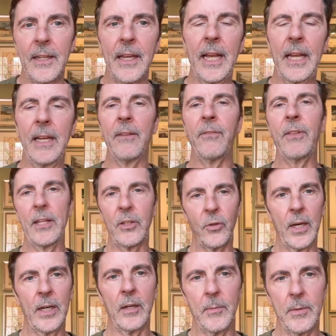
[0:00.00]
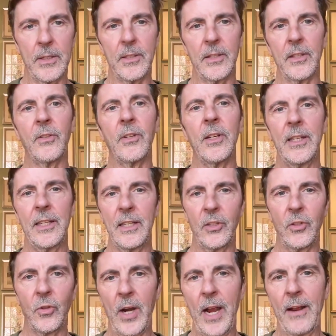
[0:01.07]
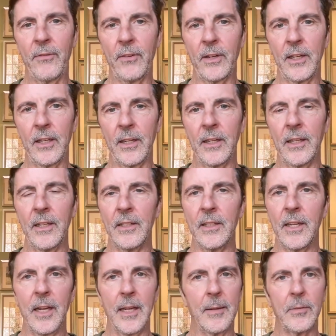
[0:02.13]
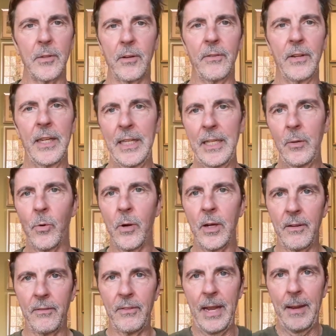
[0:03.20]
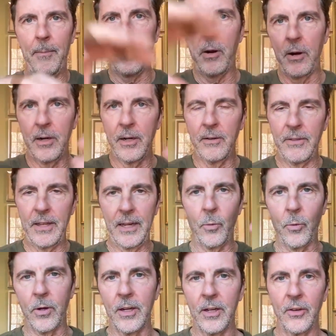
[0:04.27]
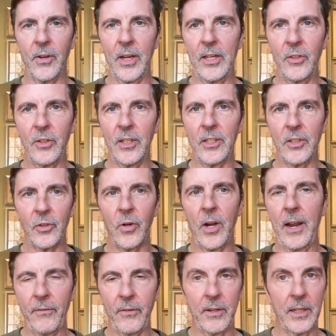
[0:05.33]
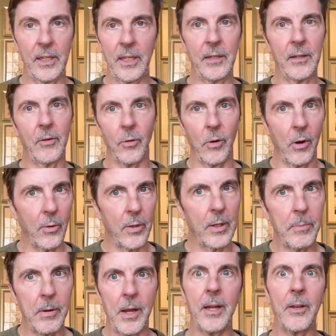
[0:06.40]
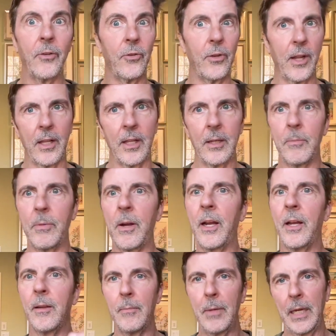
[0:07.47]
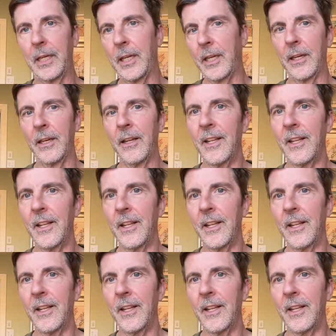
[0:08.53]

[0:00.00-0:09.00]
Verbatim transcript: And if that trade or business is trafficking, um, so if any one of that part of that organization is trafficking, growing pot, selling pot, making